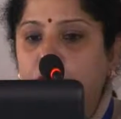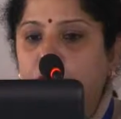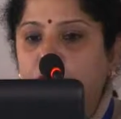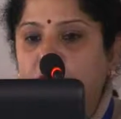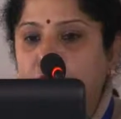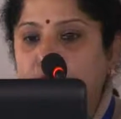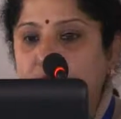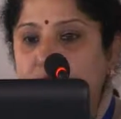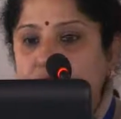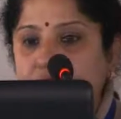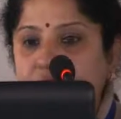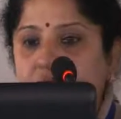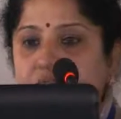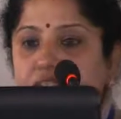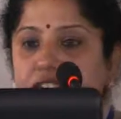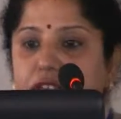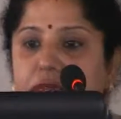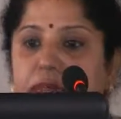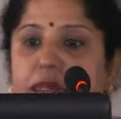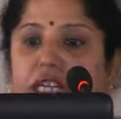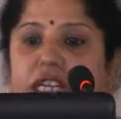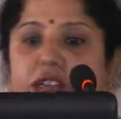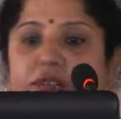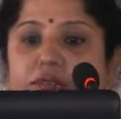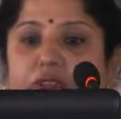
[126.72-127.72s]
There are
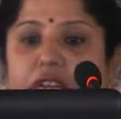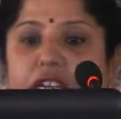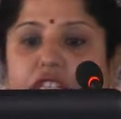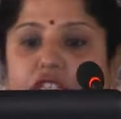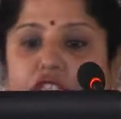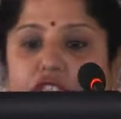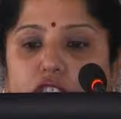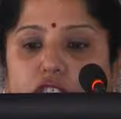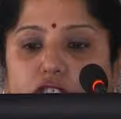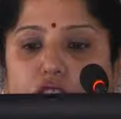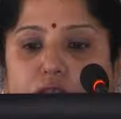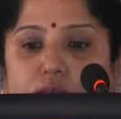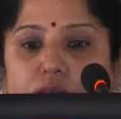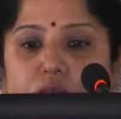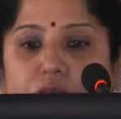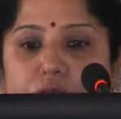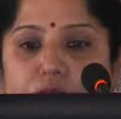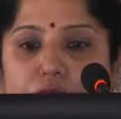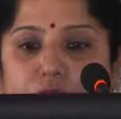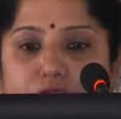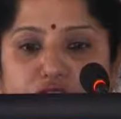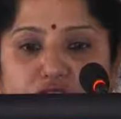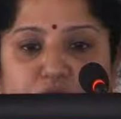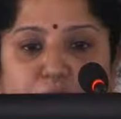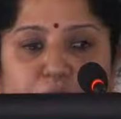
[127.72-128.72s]
certain main features of
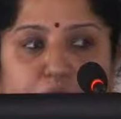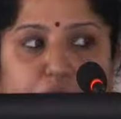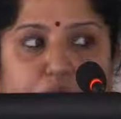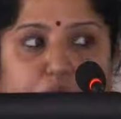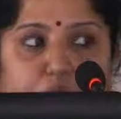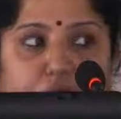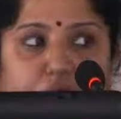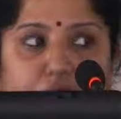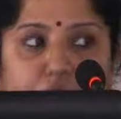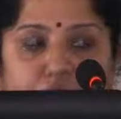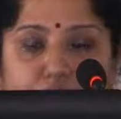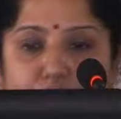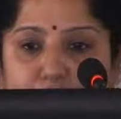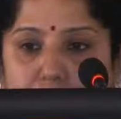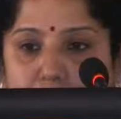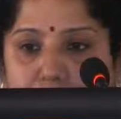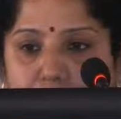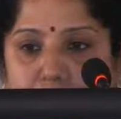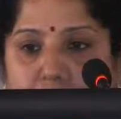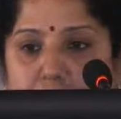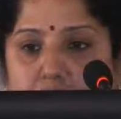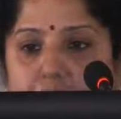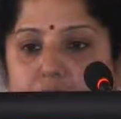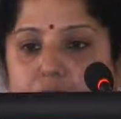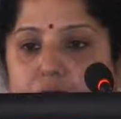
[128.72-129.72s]
difference between
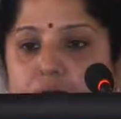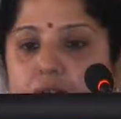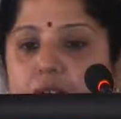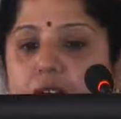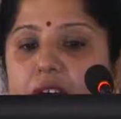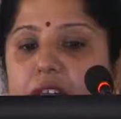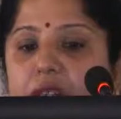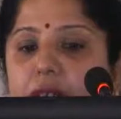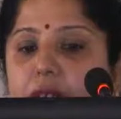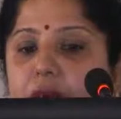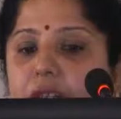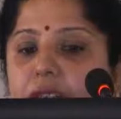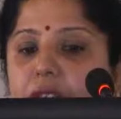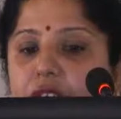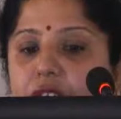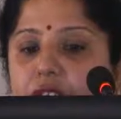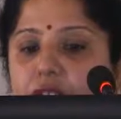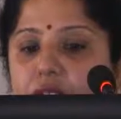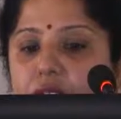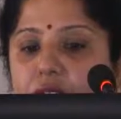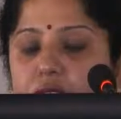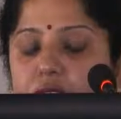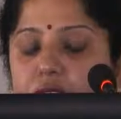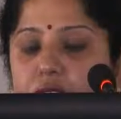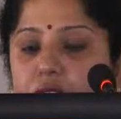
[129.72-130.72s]
benign and
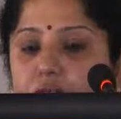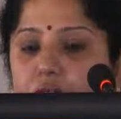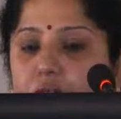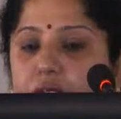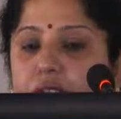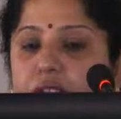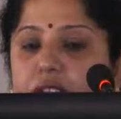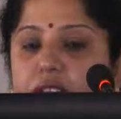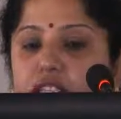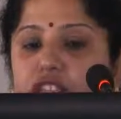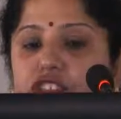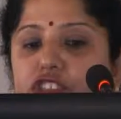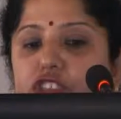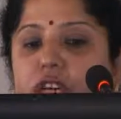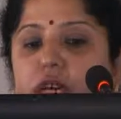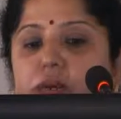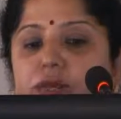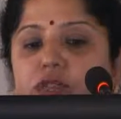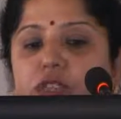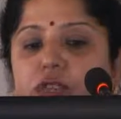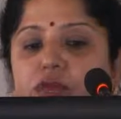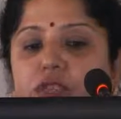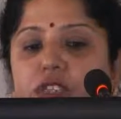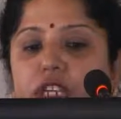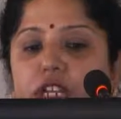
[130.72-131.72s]
malignant, like in
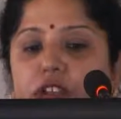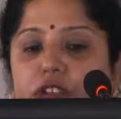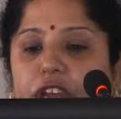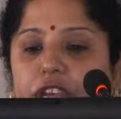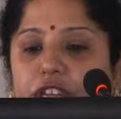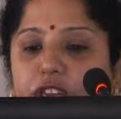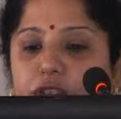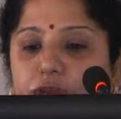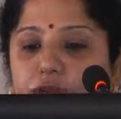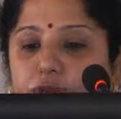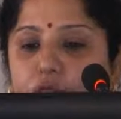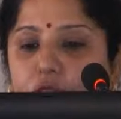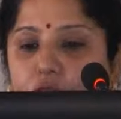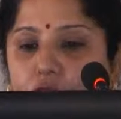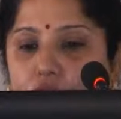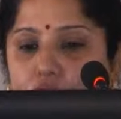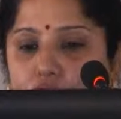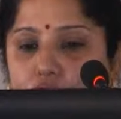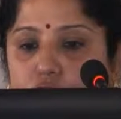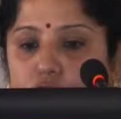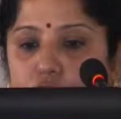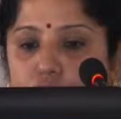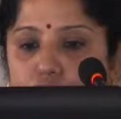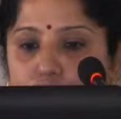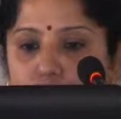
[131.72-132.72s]
terms of their rate of
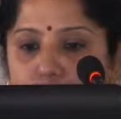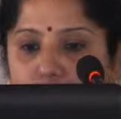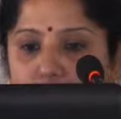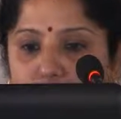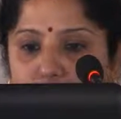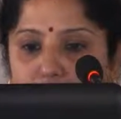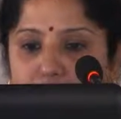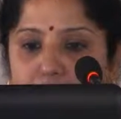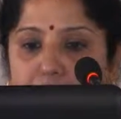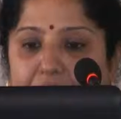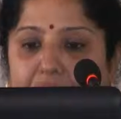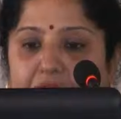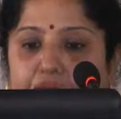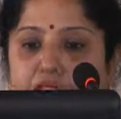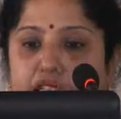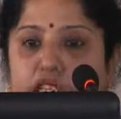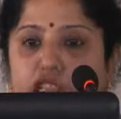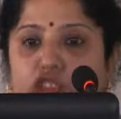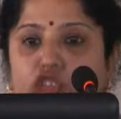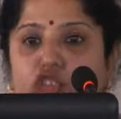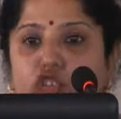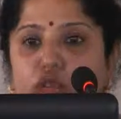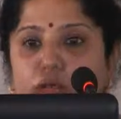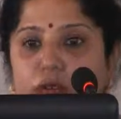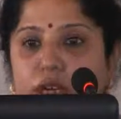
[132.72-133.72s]
growth. The
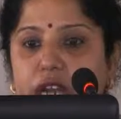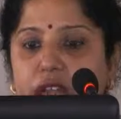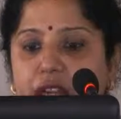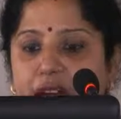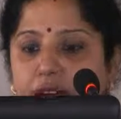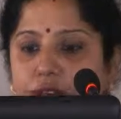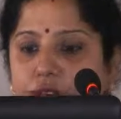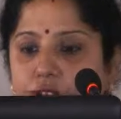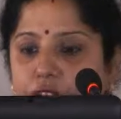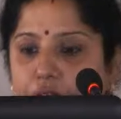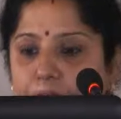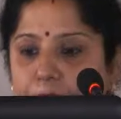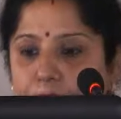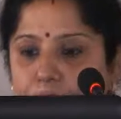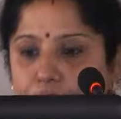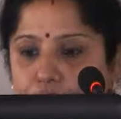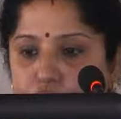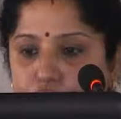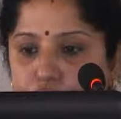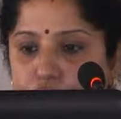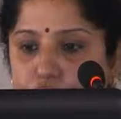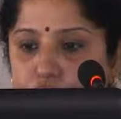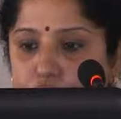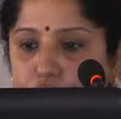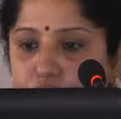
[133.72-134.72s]
malignant tumor have a rapid
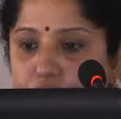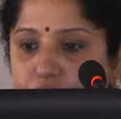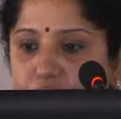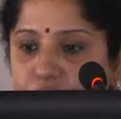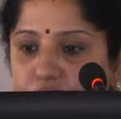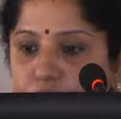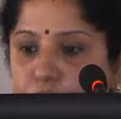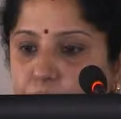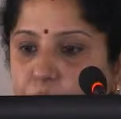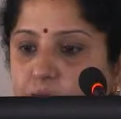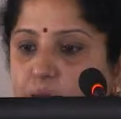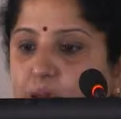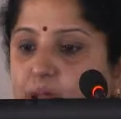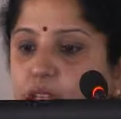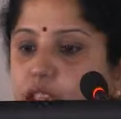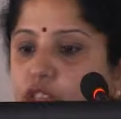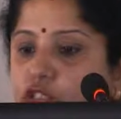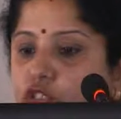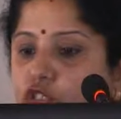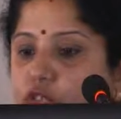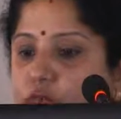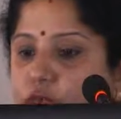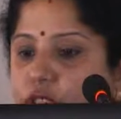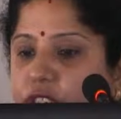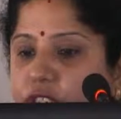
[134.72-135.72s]
growth, whereas benign
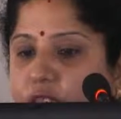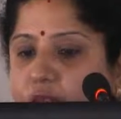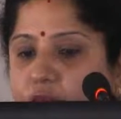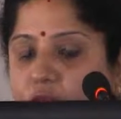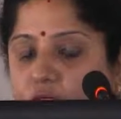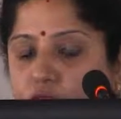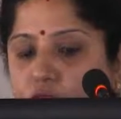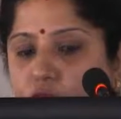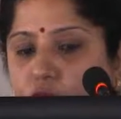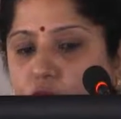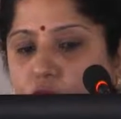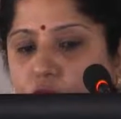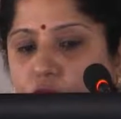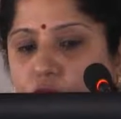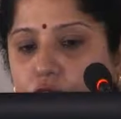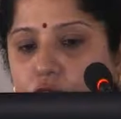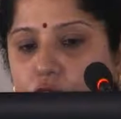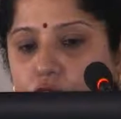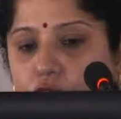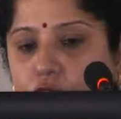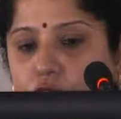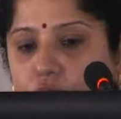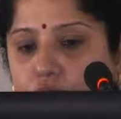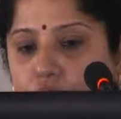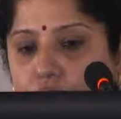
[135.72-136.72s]
tumors have a slow
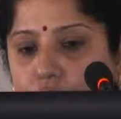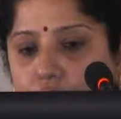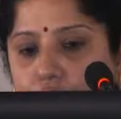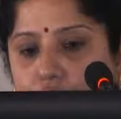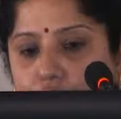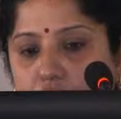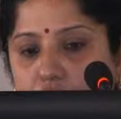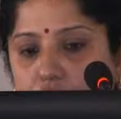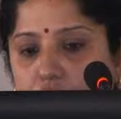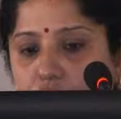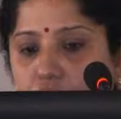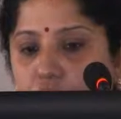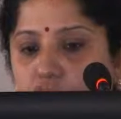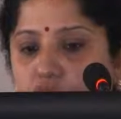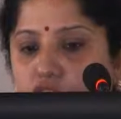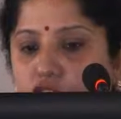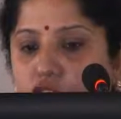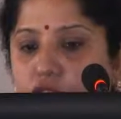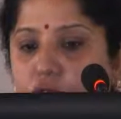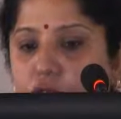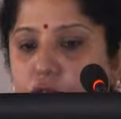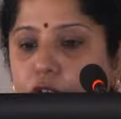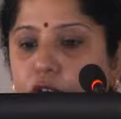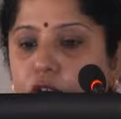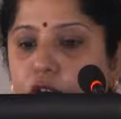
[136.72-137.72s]
growth. The nature
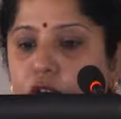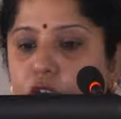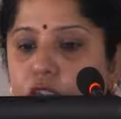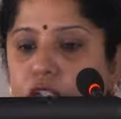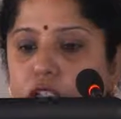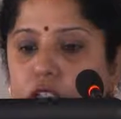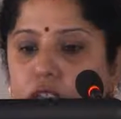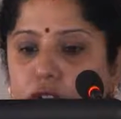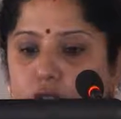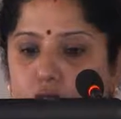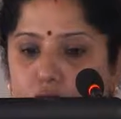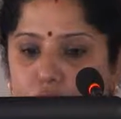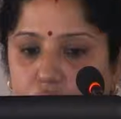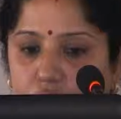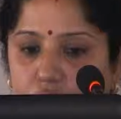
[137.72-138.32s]
of growth,